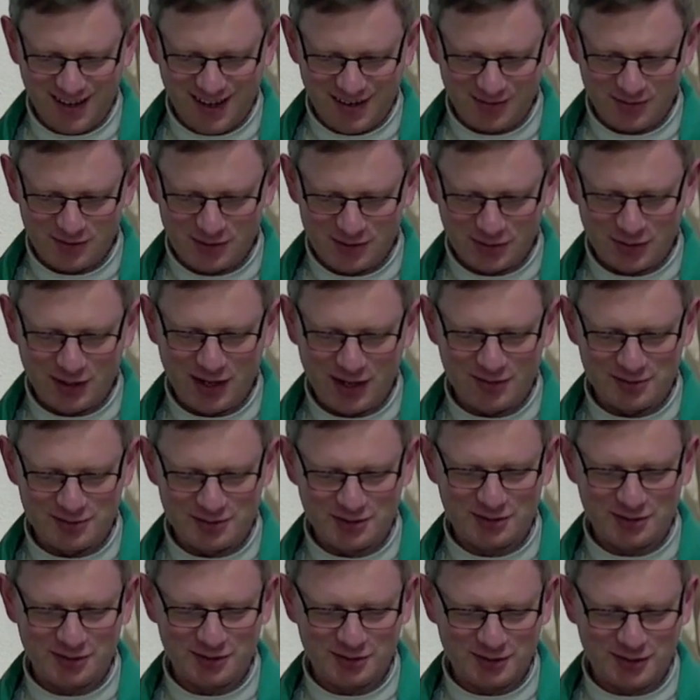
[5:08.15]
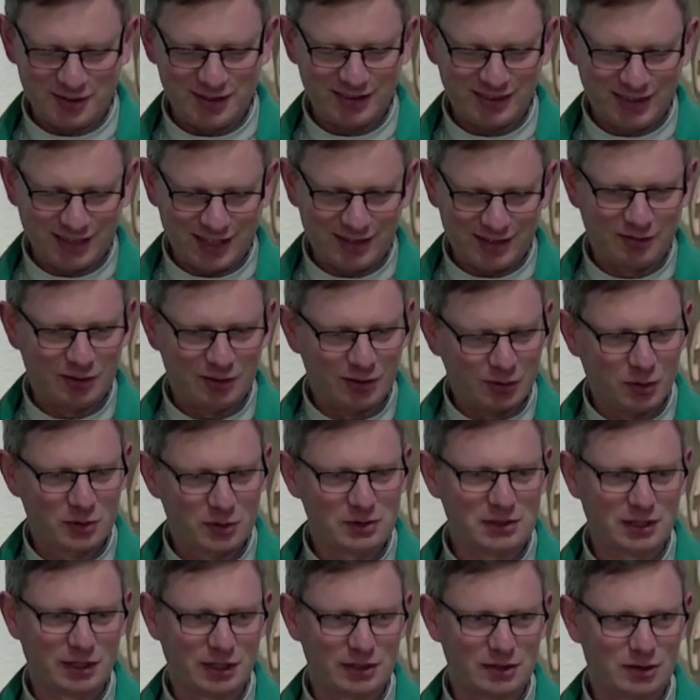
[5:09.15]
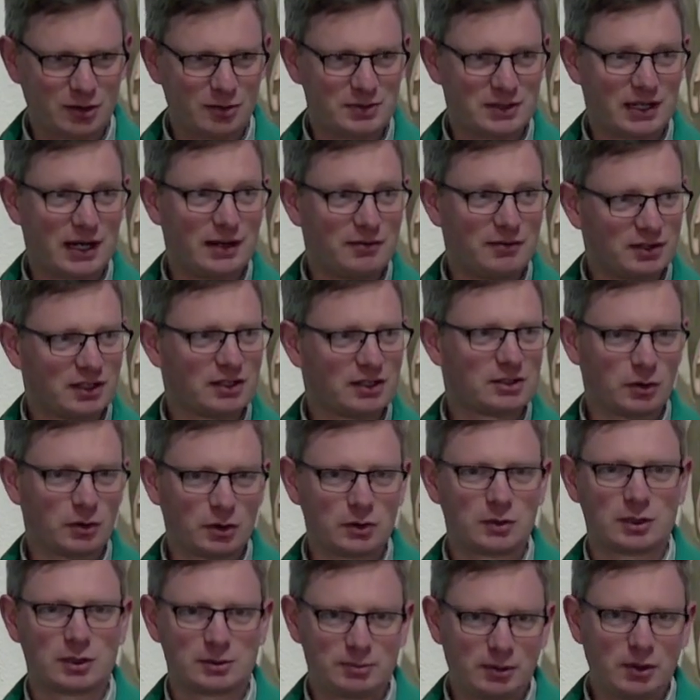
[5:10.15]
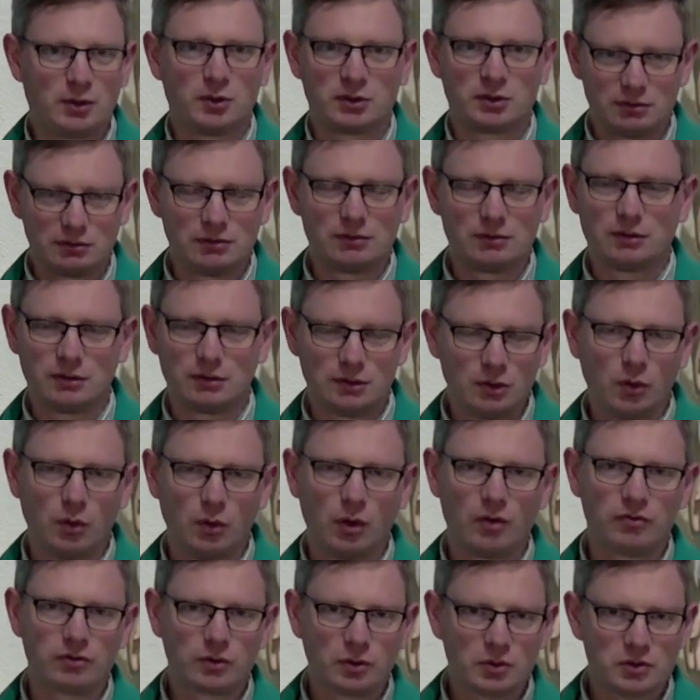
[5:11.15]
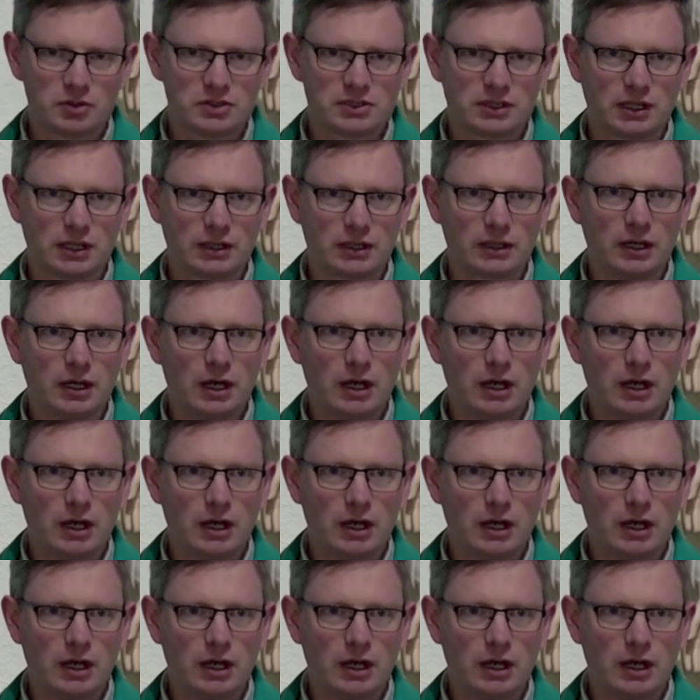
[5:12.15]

We don't have to think of it in those kind of terms that everything is going to explode. And no, of course not.